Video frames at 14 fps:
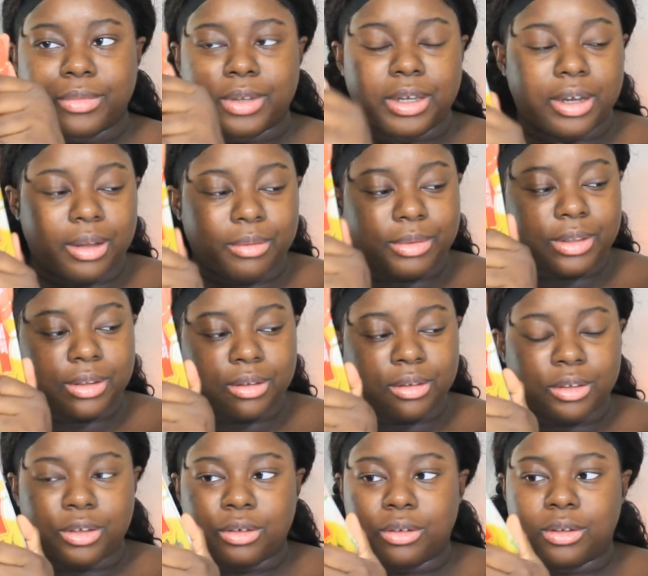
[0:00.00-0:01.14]
Comes in this
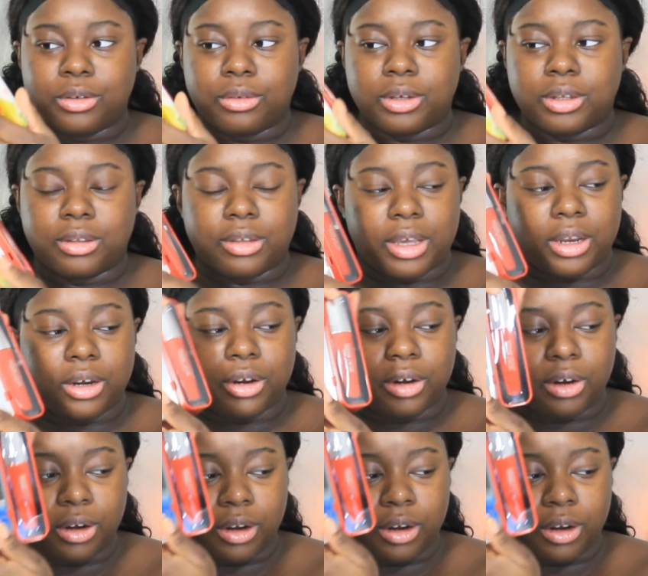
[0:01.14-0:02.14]
cute little container,